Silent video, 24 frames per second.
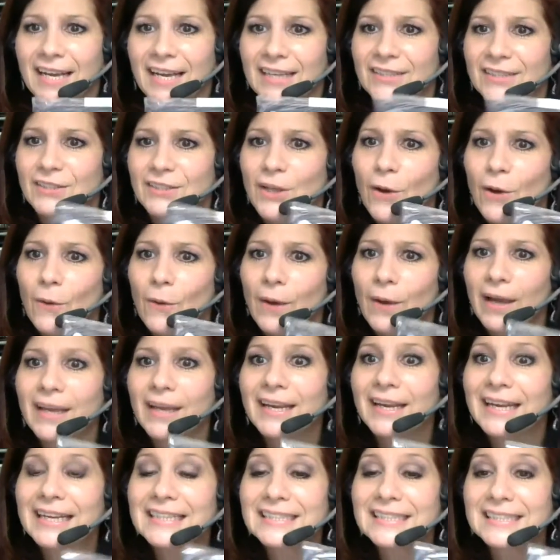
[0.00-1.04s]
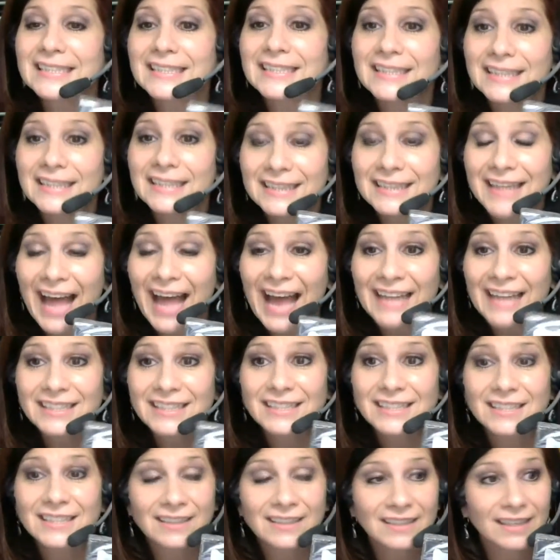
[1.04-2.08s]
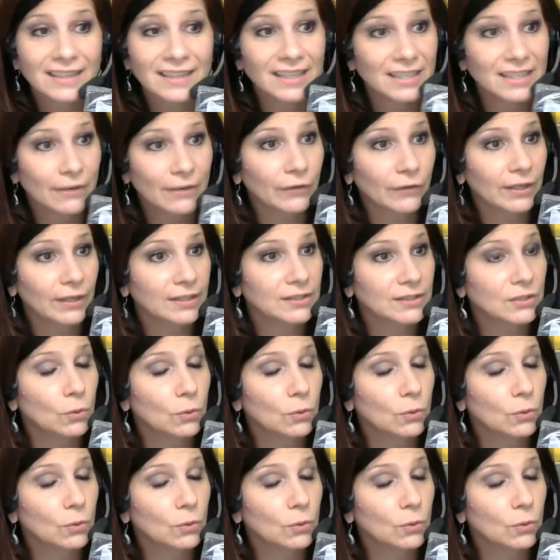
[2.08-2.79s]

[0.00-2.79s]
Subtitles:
So that's the difference.